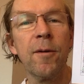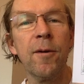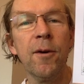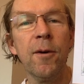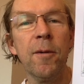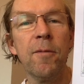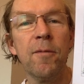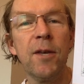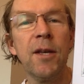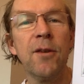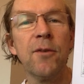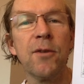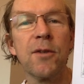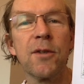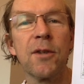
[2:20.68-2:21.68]

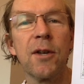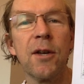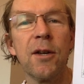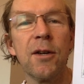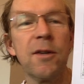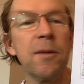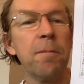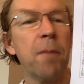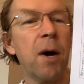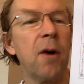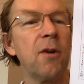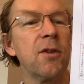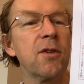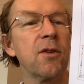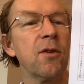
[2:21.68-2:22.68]
Venus and
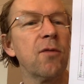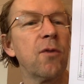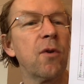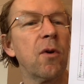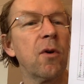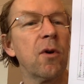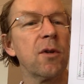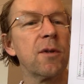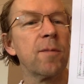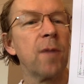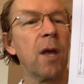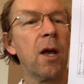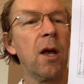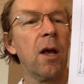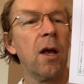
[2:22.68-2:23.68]
Mars, of course.
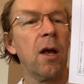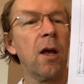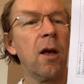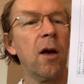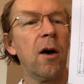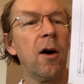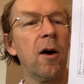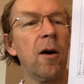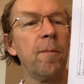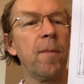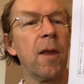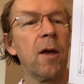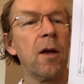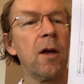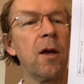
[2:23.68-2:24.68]
Um,
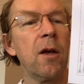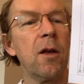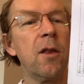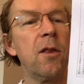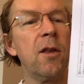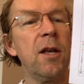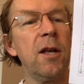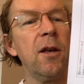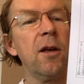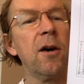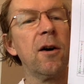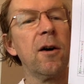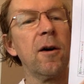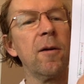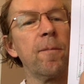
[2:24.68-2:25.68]
the
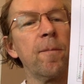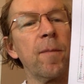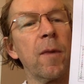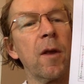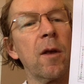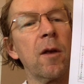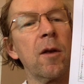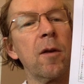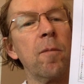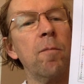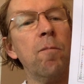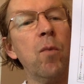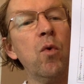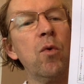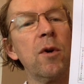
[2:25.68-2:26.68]
um,
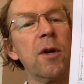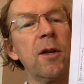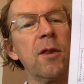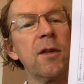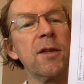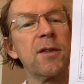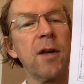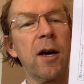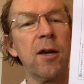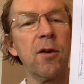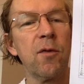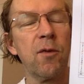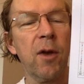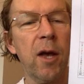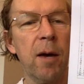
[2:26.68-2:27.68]
moon in the sign
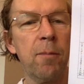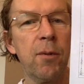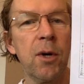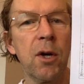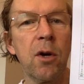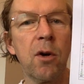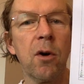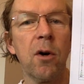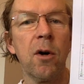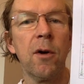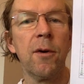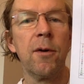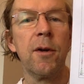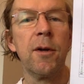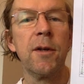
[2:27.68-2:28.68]
of
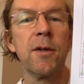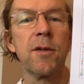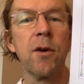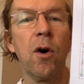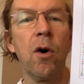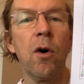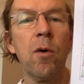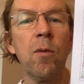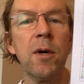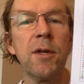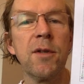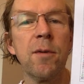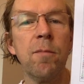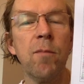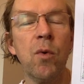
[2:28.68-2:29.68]
Capricorn is
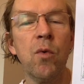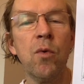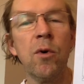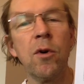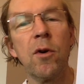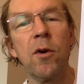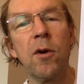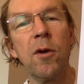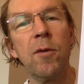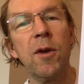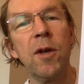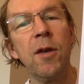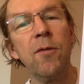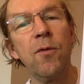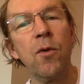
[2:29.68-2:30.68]
always a moon.
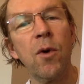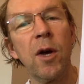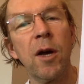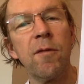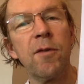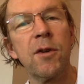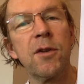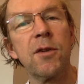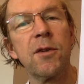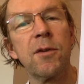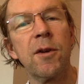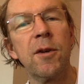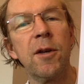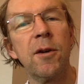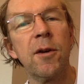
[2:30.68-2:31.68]
If you have it
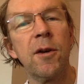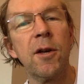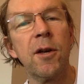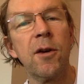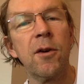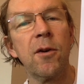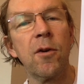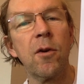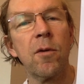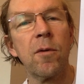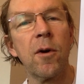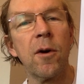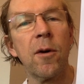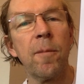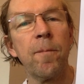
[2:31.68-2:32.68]
in in
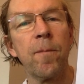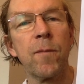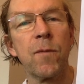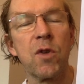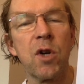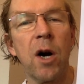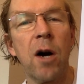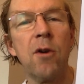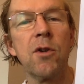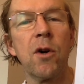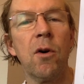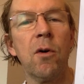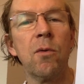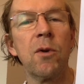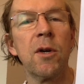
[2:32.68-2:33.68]
um, chart
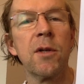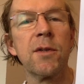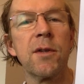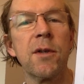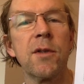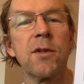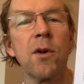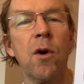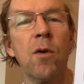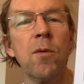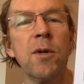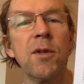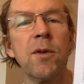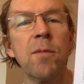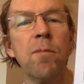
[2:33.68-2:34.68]
owners, it's
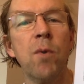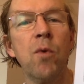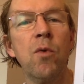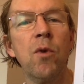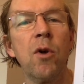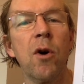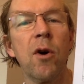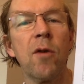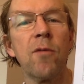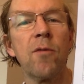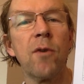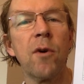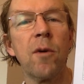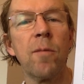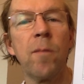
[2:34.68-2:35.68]
always a moon of
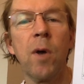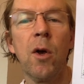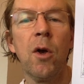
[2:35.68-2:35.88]
um,